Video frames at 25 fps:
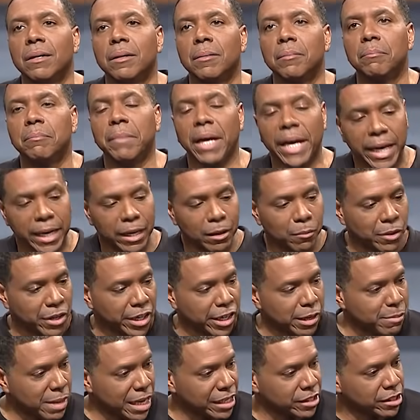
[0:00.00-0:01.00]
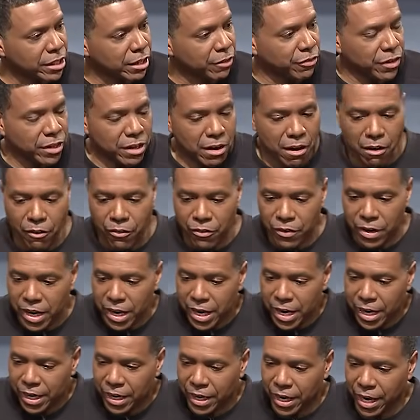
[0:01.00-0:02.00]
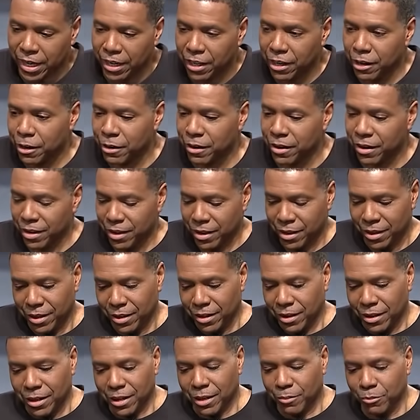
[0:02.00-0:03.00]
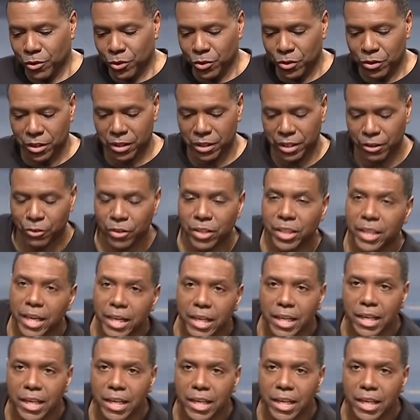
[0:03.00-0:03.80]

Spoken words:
Man, I'm going to get myself an offering. I ain't got nothing. I'm doing everything